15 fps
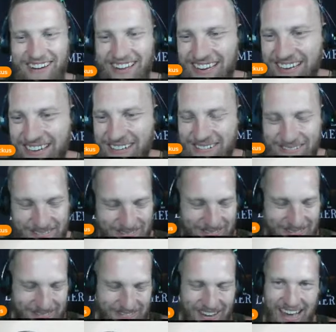well, and
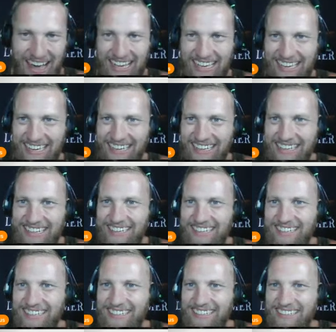then.
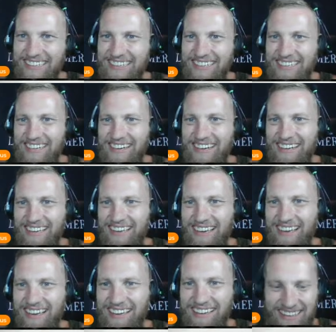Well, it's the same as when we
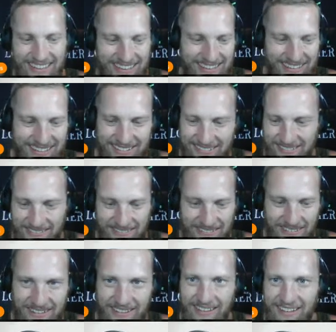did the Flyers, where there
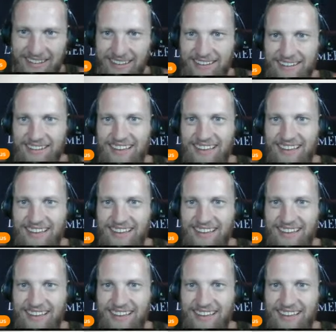was a real strong